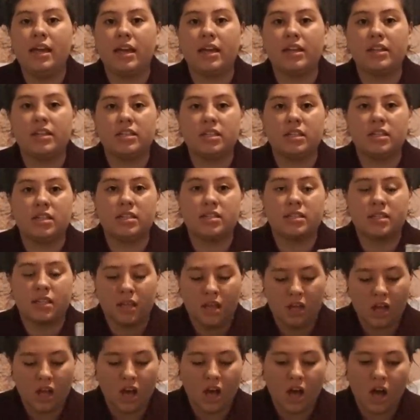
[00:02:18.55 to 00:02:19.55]
and just
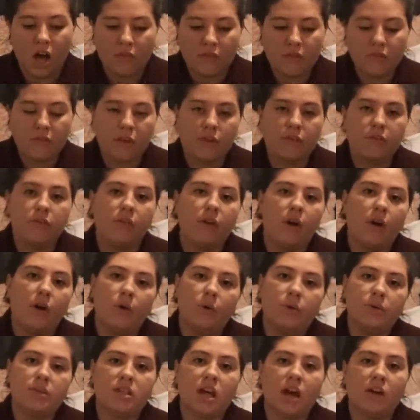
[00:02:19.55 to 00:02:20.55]
off of our
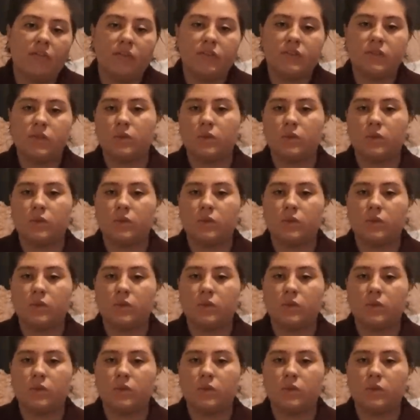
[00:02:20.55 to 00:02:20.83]
phones off of